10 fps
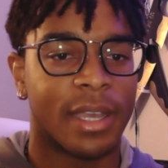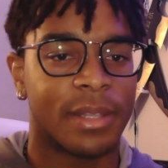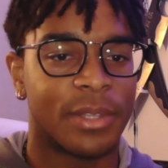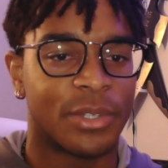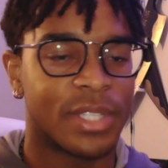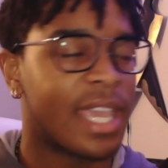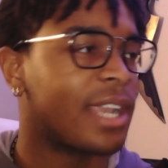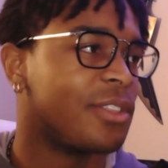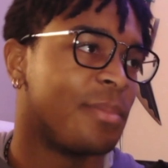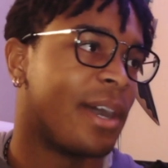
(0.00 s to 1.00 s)
little tang
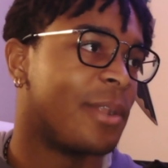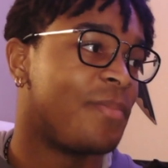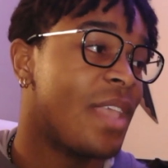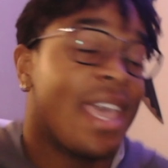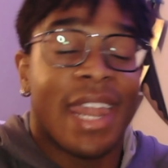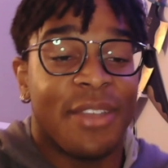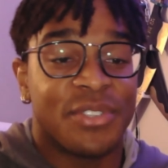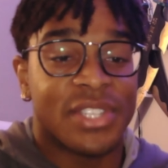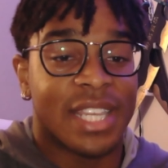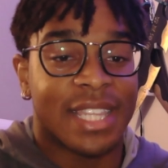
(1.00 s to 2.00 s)
on the bottom. And I was
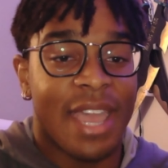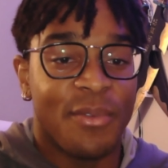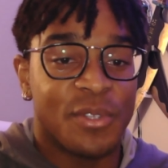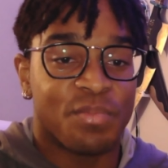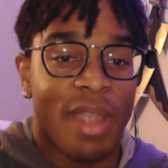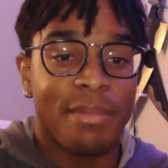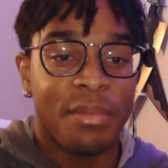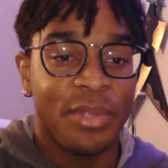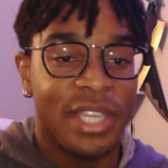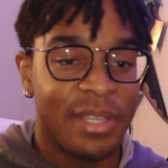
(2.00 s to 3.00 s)
just like, that was
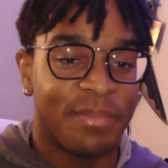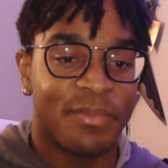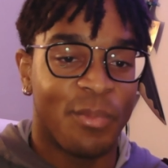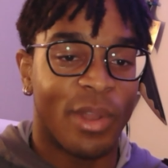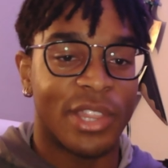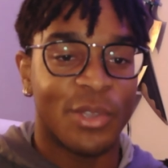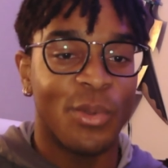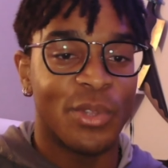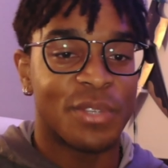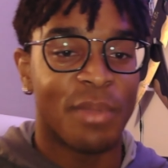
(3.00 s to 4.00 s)
probably one of the
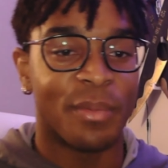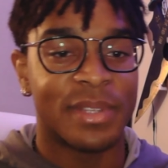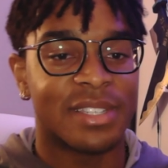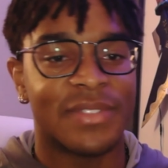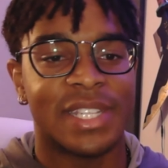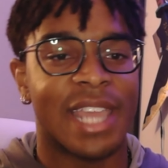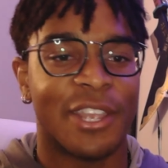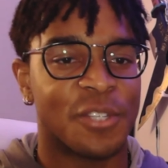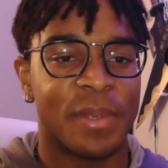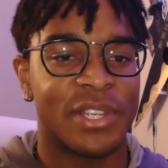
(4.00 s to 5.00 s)
coolest moments of the entire
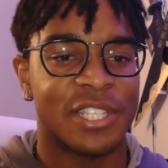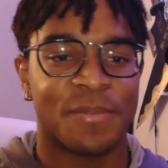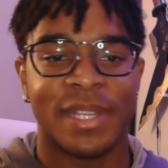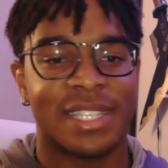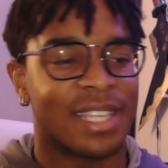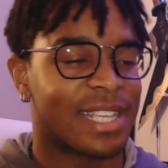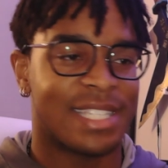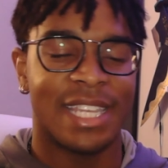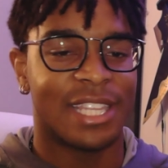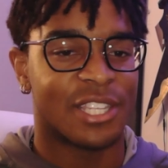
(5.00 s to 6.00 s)
experience, especially like
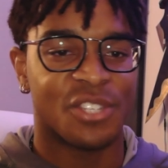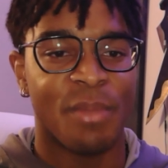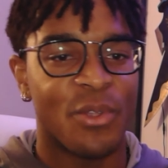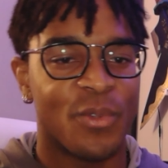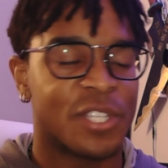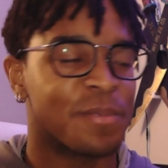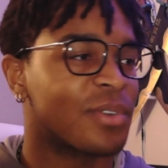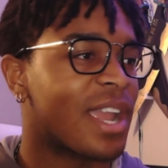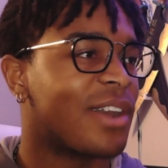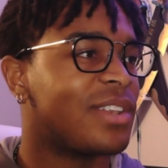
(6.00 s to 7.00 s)
seeing the smoke wisp
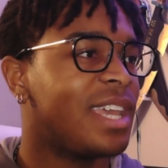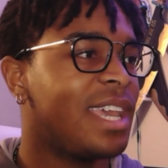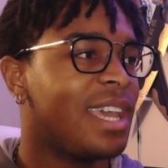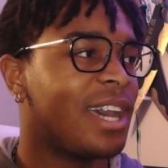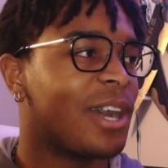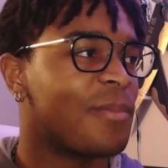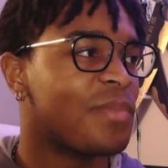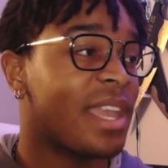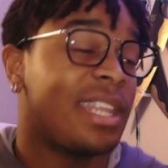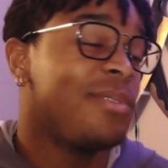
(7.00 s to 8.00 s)
around.
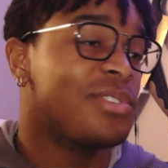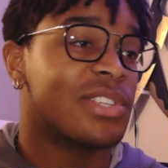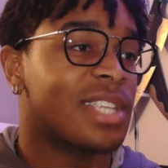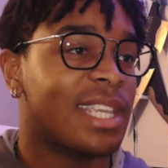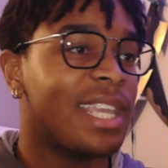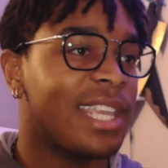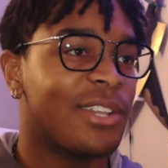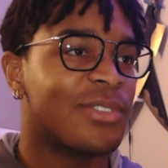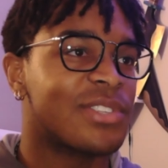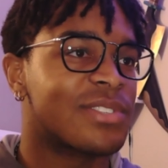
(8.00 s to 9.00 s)
And he was just like, yeah, you
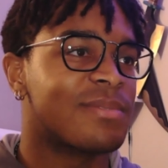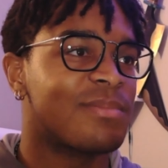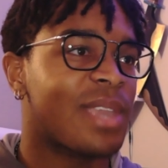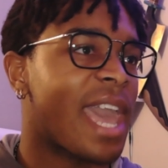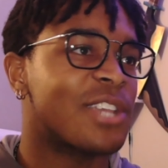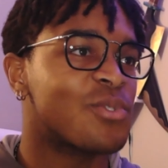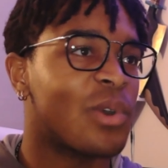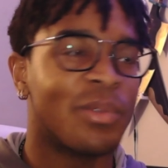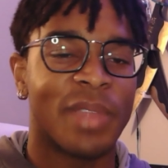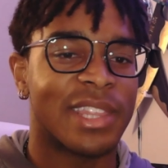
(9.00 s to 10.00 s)
know, this is
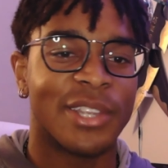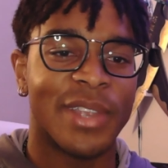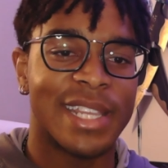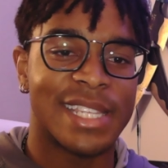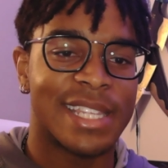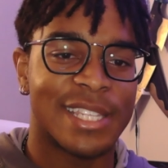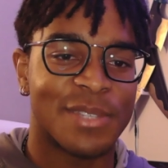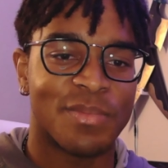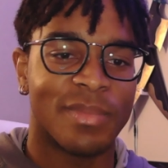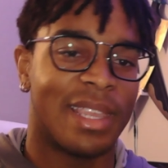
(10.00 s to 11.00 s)
casual, nothing crazy. This
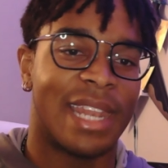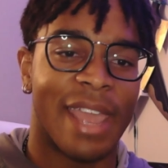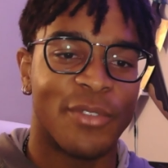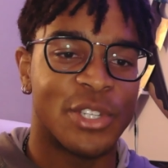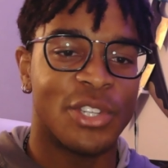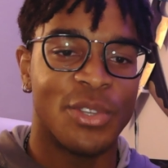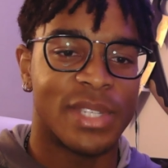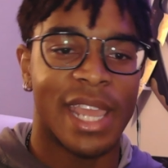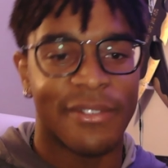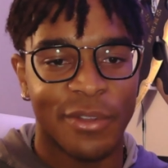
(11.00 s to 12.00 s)
is an average
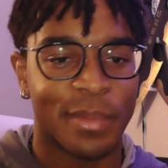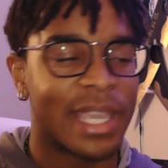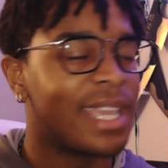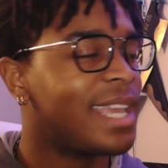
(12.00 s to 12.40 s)
Tuesday for me.